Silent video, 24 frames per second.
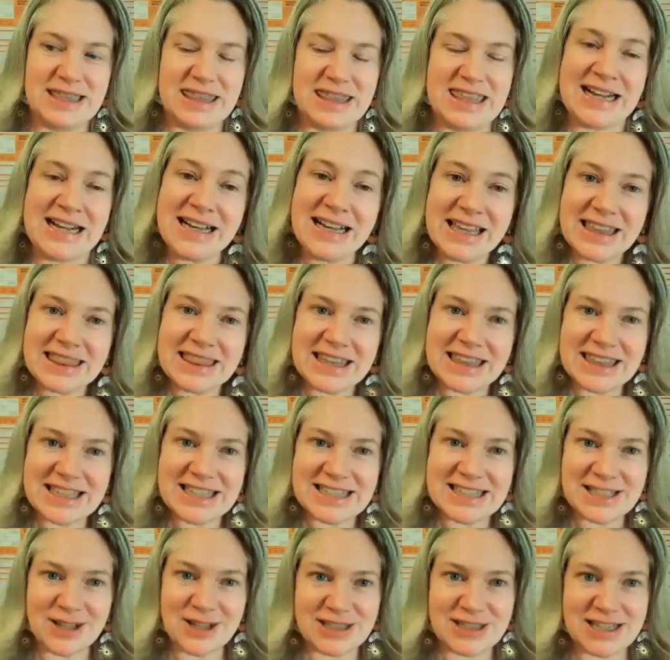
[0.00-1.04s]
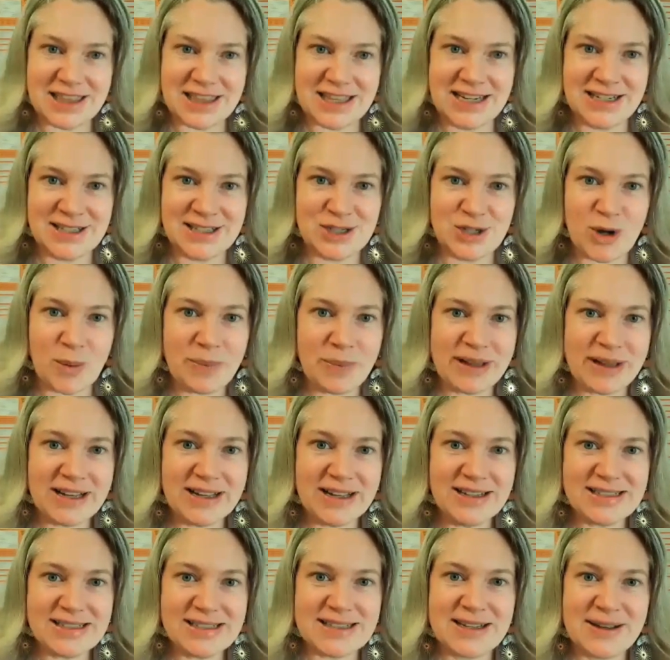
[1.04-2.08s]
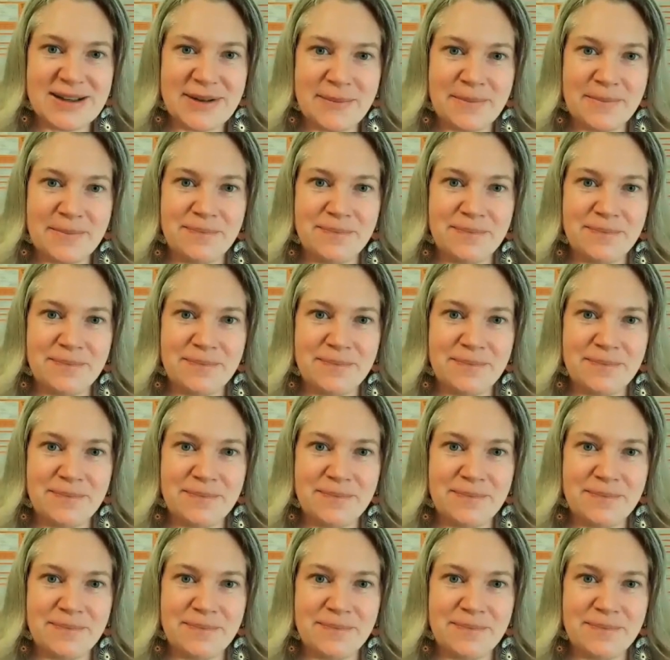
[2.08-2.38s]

think that there's lots of things stopping us,